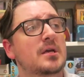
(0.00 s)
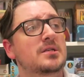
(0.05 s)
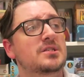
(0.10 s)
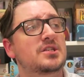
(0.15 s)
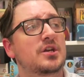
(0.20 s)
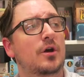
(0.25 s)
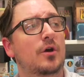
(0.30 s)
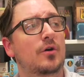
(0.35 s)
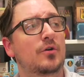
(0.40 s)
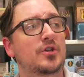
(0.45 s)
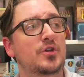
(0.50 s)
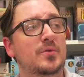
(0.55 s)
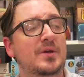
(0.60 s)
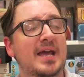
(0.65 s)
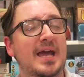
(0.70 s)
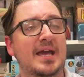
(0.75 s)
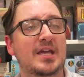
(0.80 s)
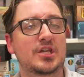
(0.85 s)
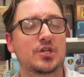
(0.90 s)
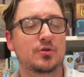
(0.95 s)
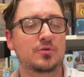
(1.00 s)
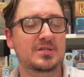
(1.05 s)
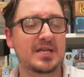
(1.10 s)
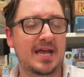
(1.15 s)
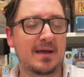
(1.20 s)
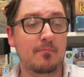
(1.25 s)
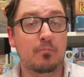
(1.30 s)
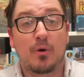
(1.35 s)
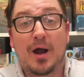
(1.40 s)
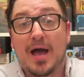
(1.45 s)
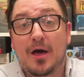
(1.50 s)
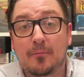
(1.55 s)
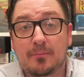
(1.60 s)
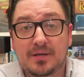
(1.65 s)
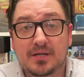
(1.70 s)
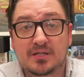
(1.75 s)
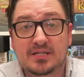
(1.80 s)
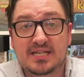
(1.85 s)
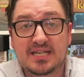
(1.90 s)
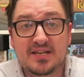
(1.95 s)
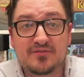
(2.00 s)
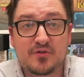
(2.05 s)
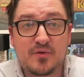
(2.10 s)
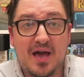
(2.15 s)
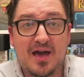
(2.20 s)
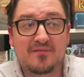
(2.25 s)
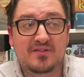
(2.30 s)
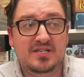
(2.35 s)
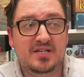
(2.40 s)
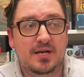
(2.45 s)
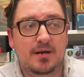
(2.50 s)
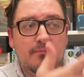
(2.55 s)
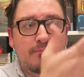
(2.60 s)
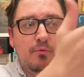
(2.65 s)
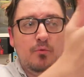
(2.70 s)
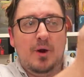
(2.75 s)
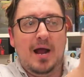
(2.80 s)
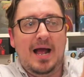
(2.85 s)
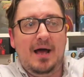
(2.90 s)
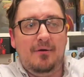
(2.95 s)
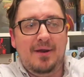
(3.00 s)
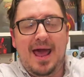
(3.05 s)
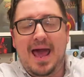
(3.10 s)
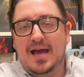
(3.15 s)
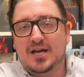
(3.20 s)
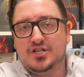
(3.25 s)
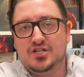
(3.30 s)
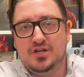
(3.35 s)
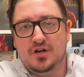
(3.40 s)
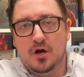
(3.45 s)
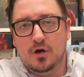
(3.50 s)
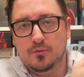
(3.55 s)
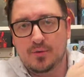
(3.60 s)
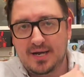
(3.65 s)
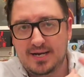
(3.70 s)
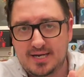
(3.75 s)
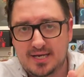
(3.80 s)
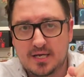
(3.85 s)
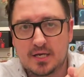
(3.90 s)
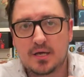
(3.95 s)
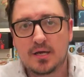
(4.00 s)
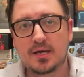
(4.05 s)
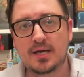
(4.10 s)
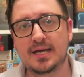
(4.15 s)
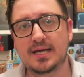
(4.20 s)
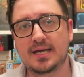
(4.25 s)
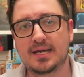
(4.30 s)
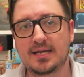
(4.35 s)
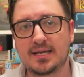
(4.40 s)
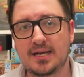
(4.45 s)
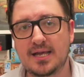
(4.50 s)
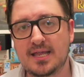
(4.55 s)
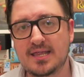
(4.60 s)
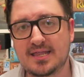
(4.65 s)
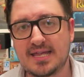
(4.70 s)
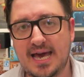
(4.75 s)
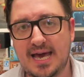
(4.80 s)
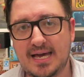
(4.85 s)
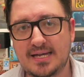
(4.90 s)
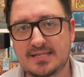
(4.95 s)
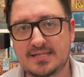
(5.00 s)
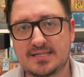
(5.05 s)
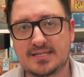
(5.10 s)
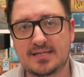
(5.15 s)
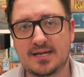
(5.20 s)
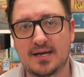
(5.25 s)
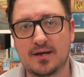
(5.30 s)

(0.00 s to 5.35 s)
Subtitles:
So you can't use a brown building if you haven't done a brown action already in that